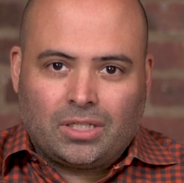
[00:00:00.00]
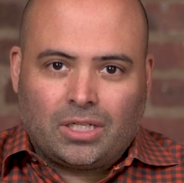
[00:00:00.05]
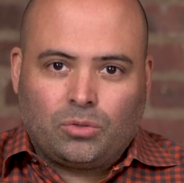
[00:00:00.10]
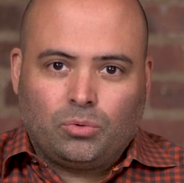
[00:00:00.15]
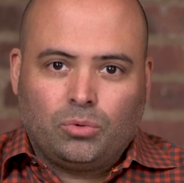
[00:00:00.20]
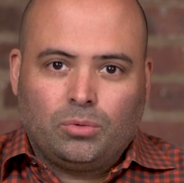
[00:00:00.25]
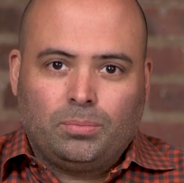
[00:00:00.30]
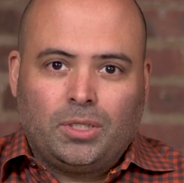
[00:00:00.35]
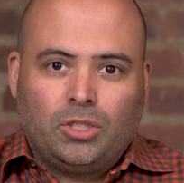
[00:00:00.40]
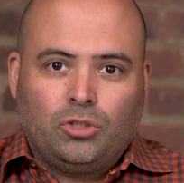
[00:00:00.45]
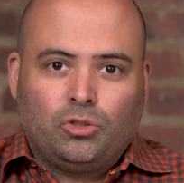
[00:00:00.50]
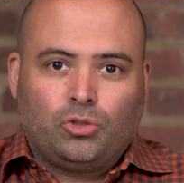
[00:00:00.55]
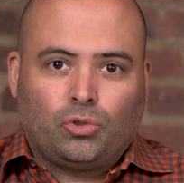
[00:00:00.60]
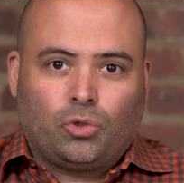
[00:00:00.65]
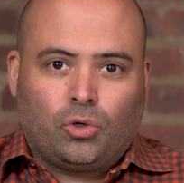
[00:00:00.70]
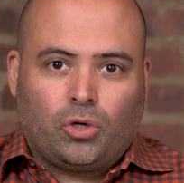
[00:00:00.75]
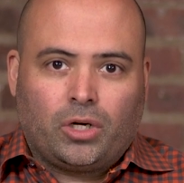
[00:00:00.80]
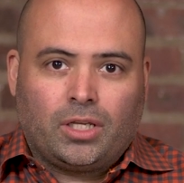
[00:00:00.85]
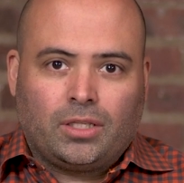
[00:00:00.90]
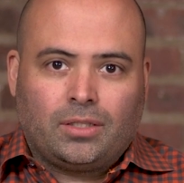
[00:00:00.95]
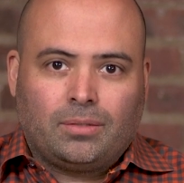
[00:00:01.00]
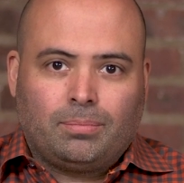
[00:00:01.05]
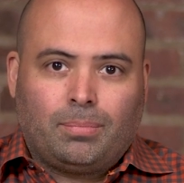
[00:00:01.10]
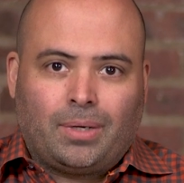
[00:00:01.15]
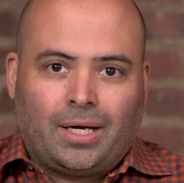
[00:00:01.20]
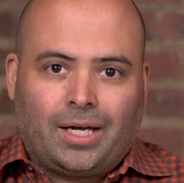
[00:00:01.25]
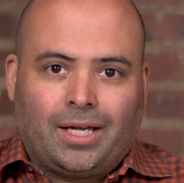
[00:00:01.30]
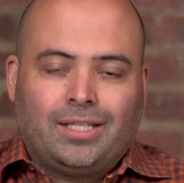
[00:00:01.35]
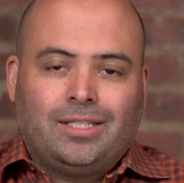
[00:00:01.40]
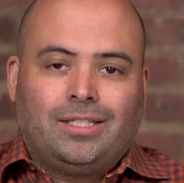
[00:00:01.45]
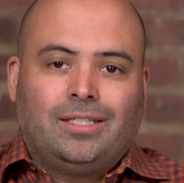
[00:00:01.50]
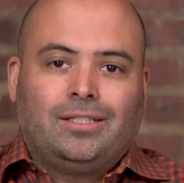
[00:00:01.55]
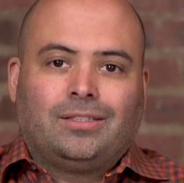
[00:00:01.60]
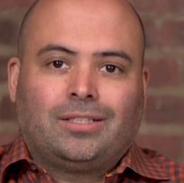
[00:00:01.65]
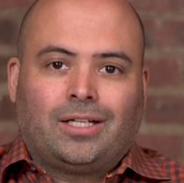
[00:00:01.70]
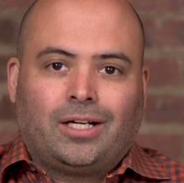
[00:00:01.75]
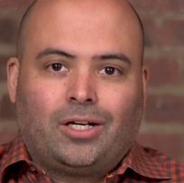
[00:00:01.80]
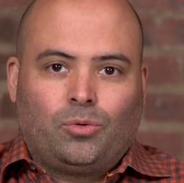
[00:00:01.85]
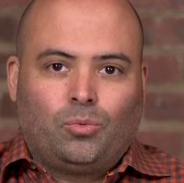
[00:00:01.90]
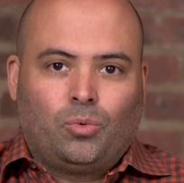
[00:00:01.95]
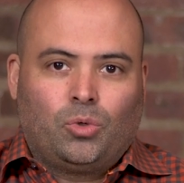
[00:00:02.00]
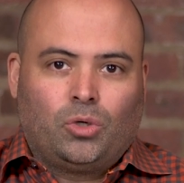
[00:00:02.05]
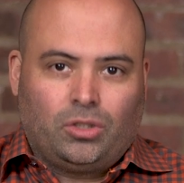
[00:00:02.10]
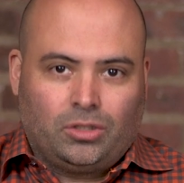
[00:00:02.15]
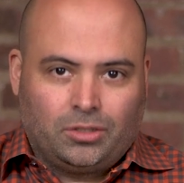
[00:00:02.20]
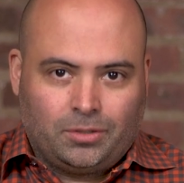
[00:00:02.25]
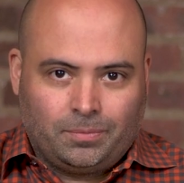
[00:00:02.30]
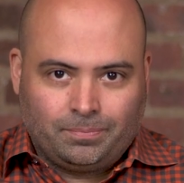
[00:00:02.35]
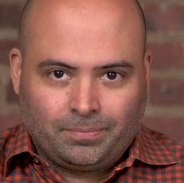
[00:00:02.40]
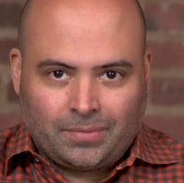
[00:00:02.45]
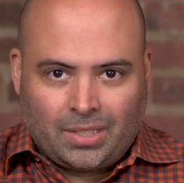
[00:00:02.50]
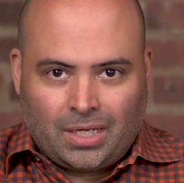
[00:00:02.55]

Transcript: that would be enjoyed by the entire world.